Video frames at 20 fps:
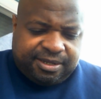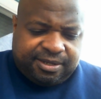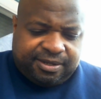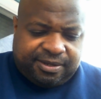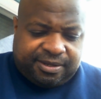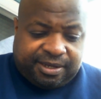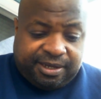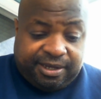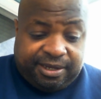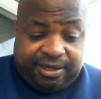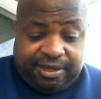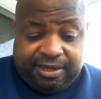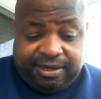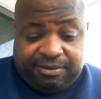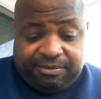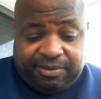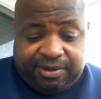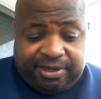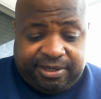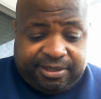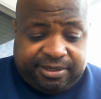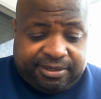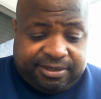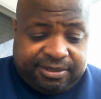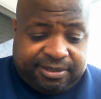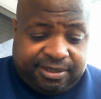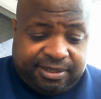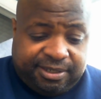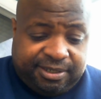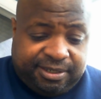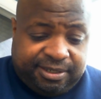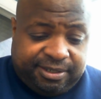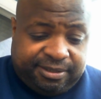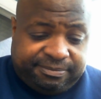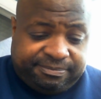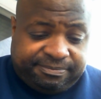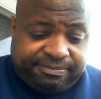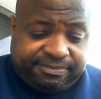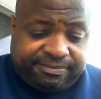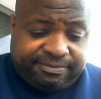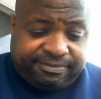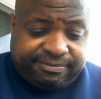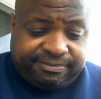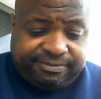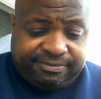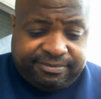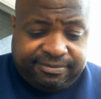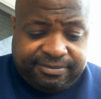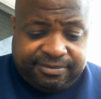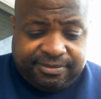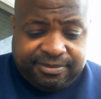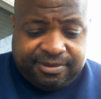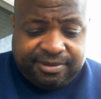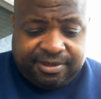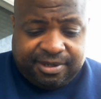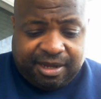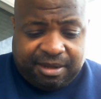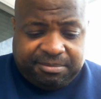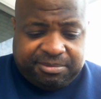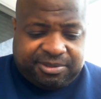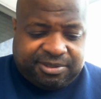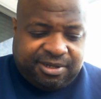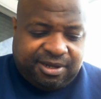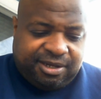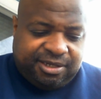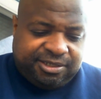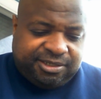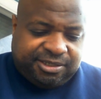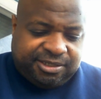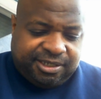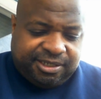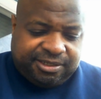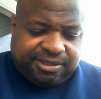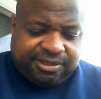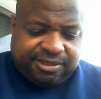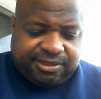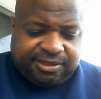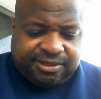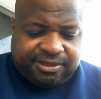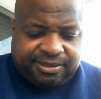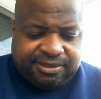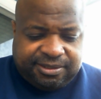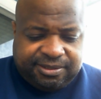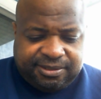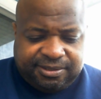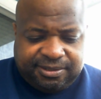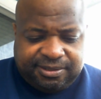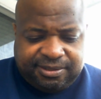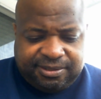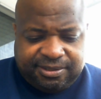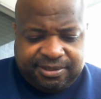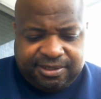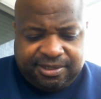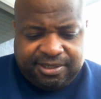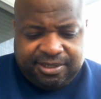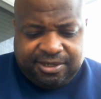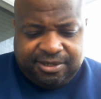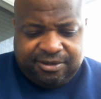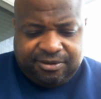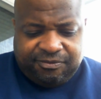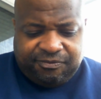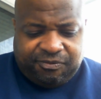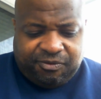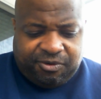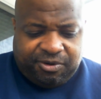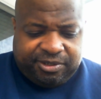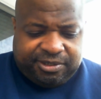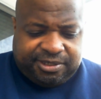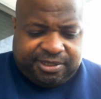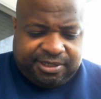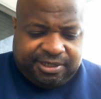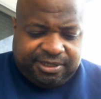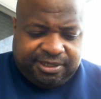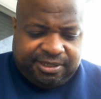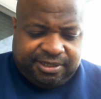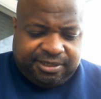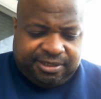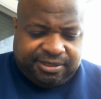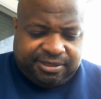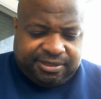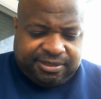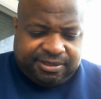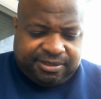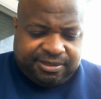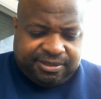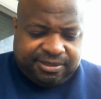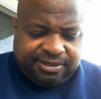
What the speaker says: Okay. Anyway, I'm gonna start at Judges 14.